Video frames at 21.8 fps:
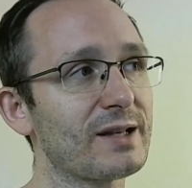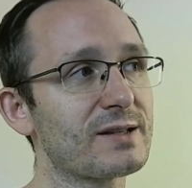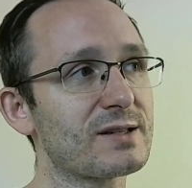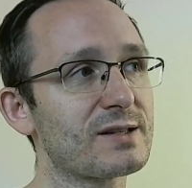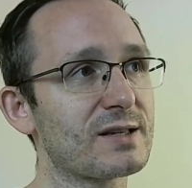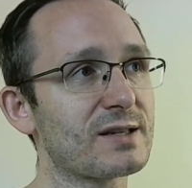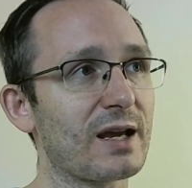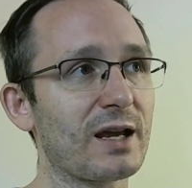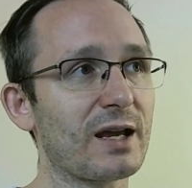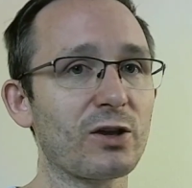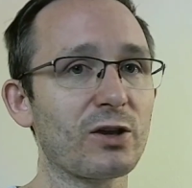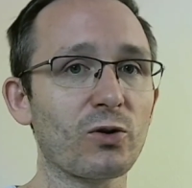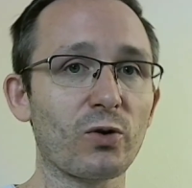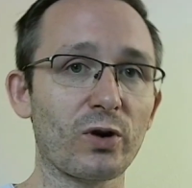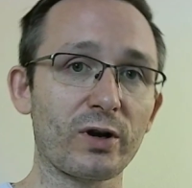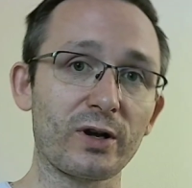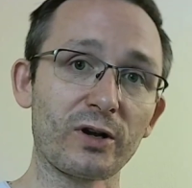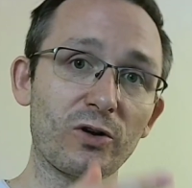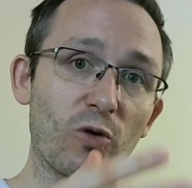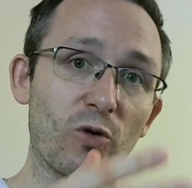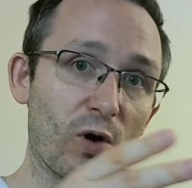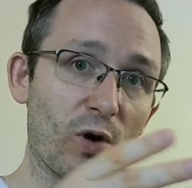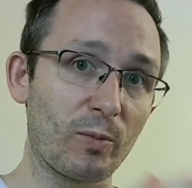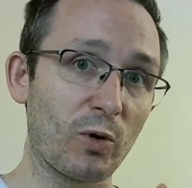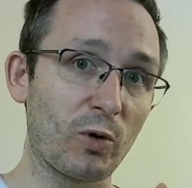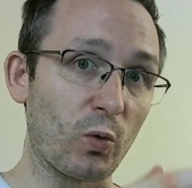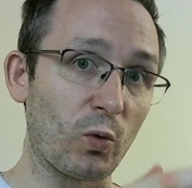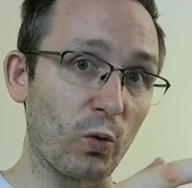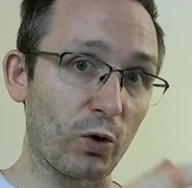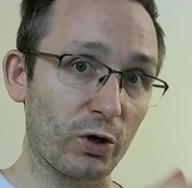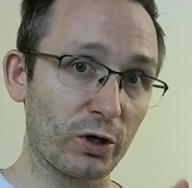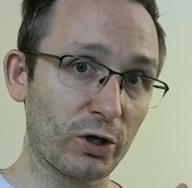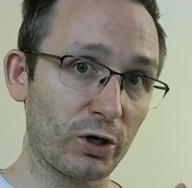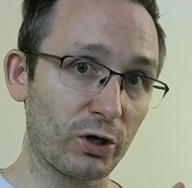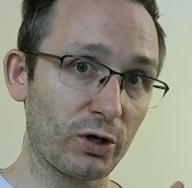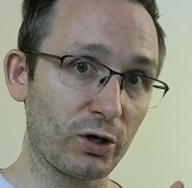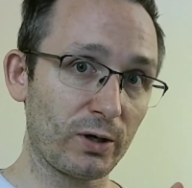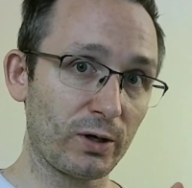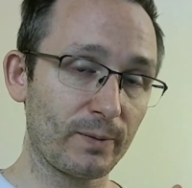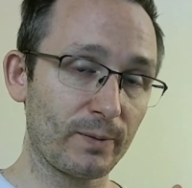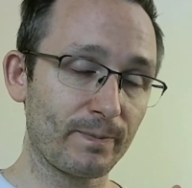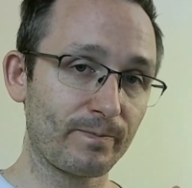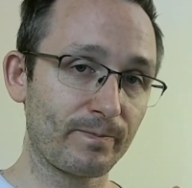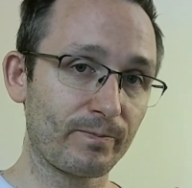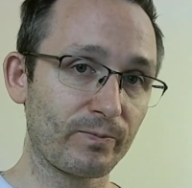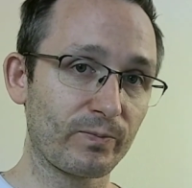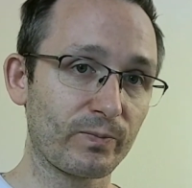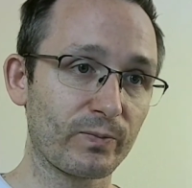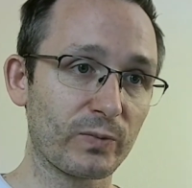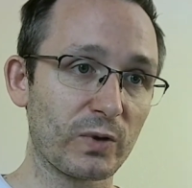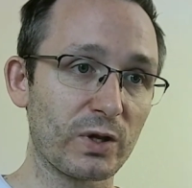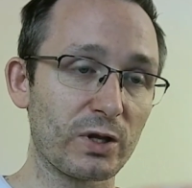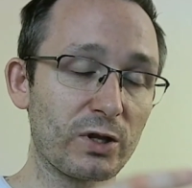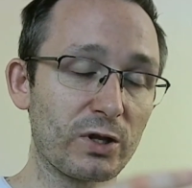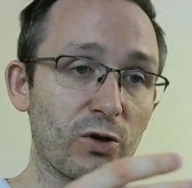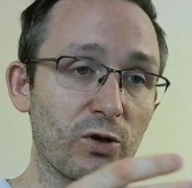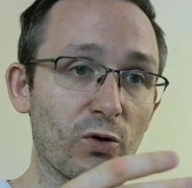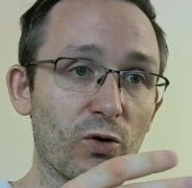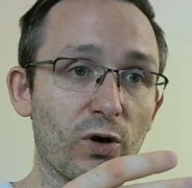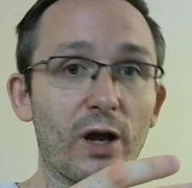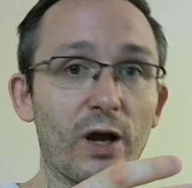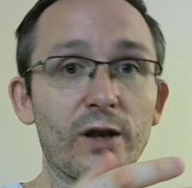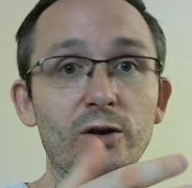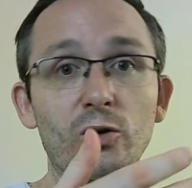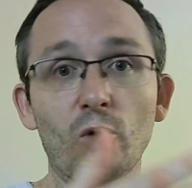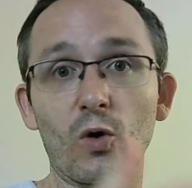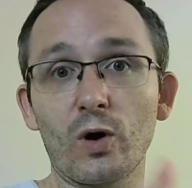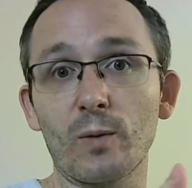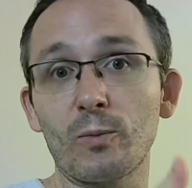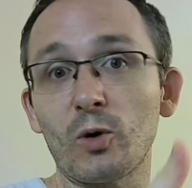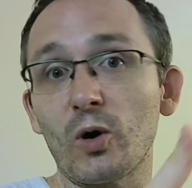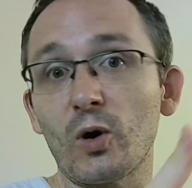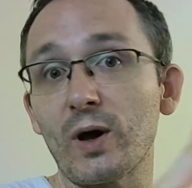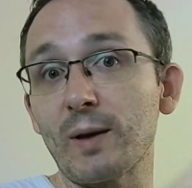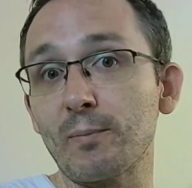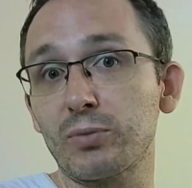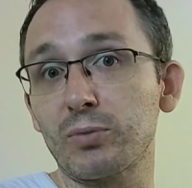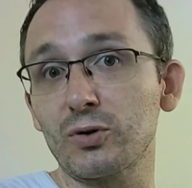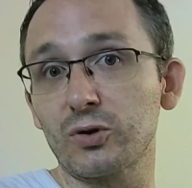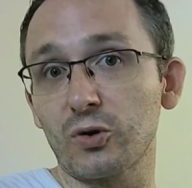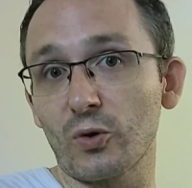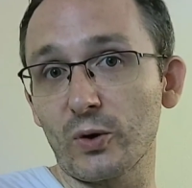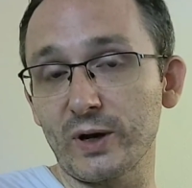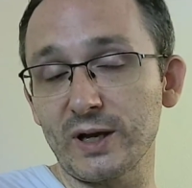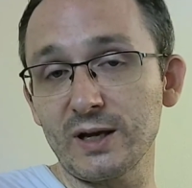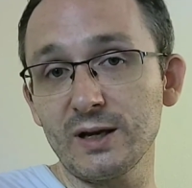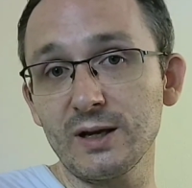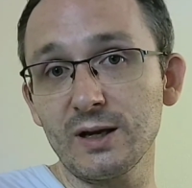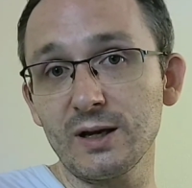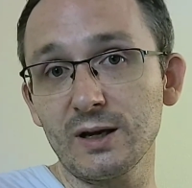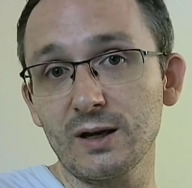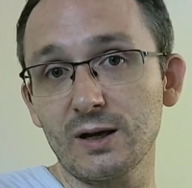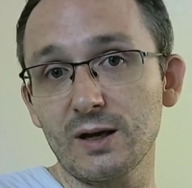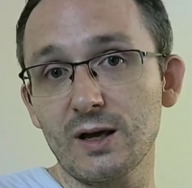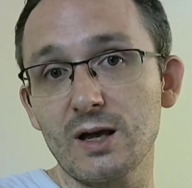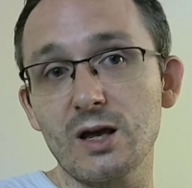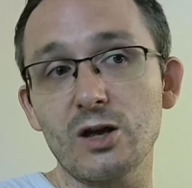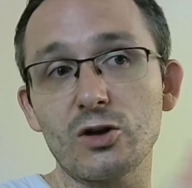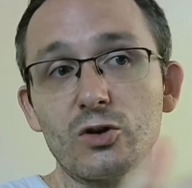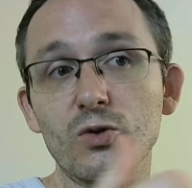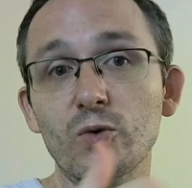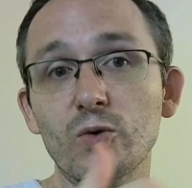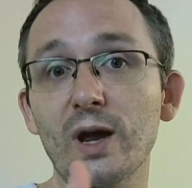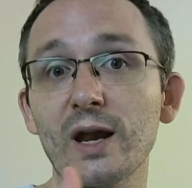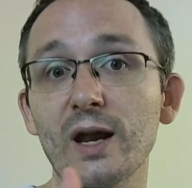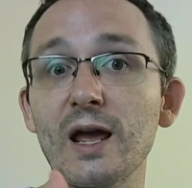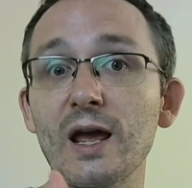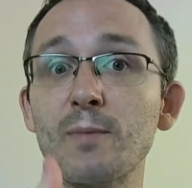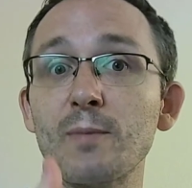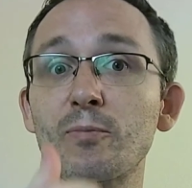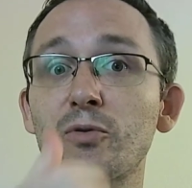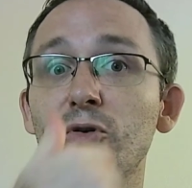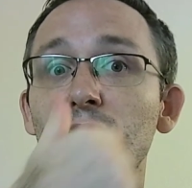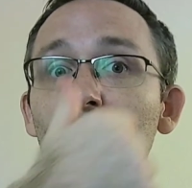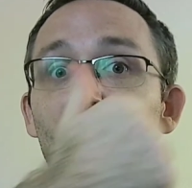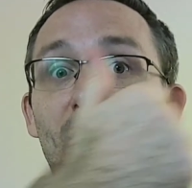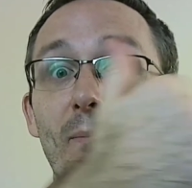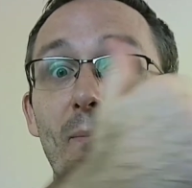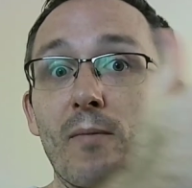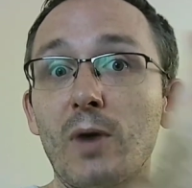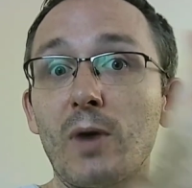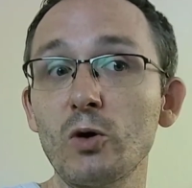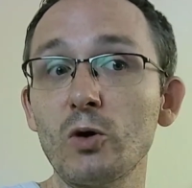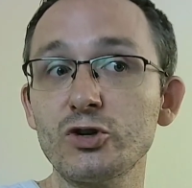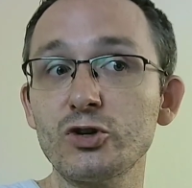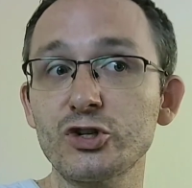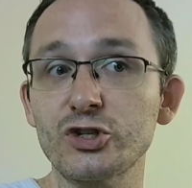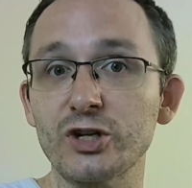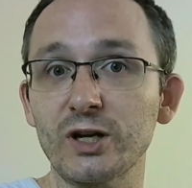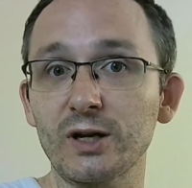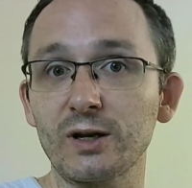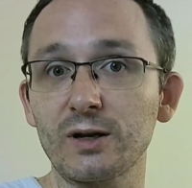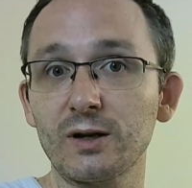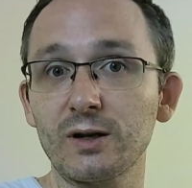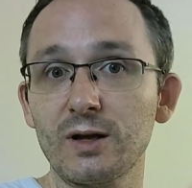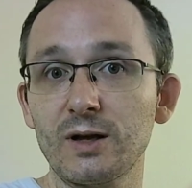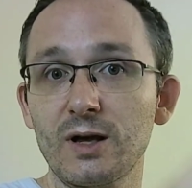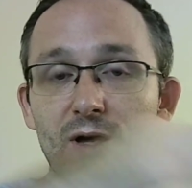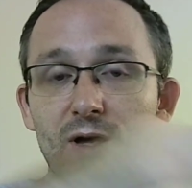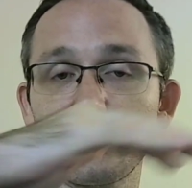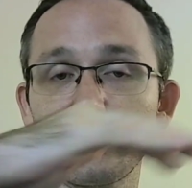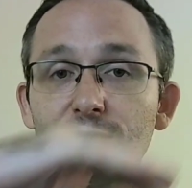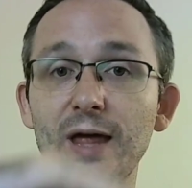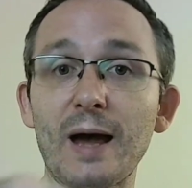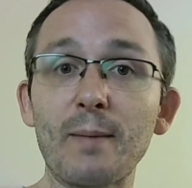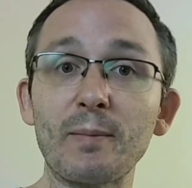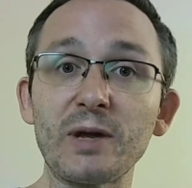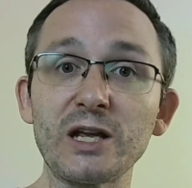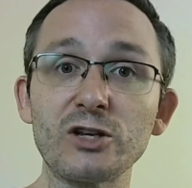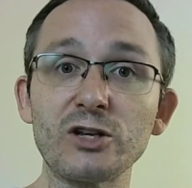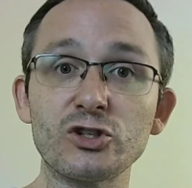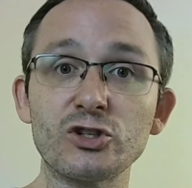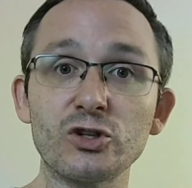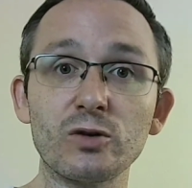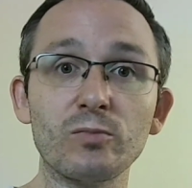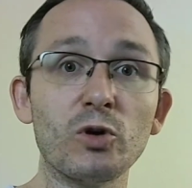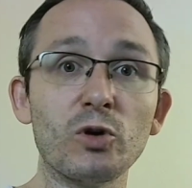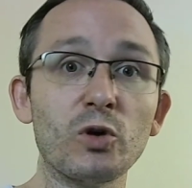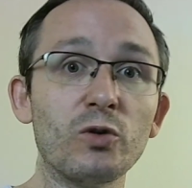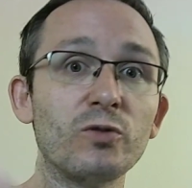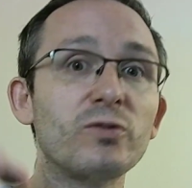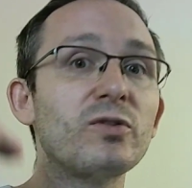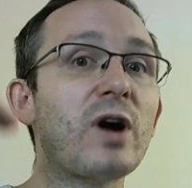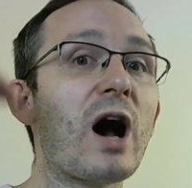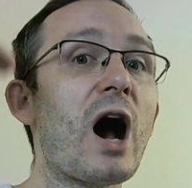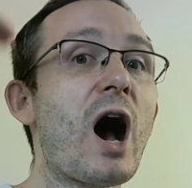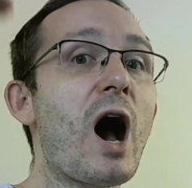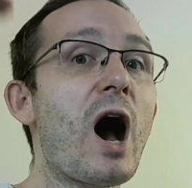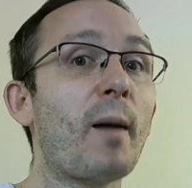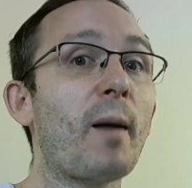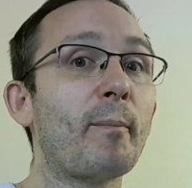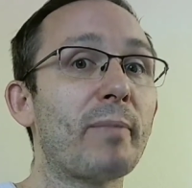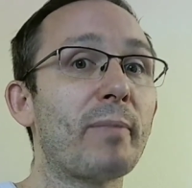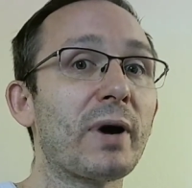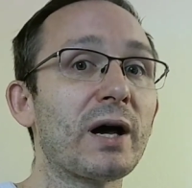say you're a normal worker, you're a normal employee, you get a promotion. That means you move up.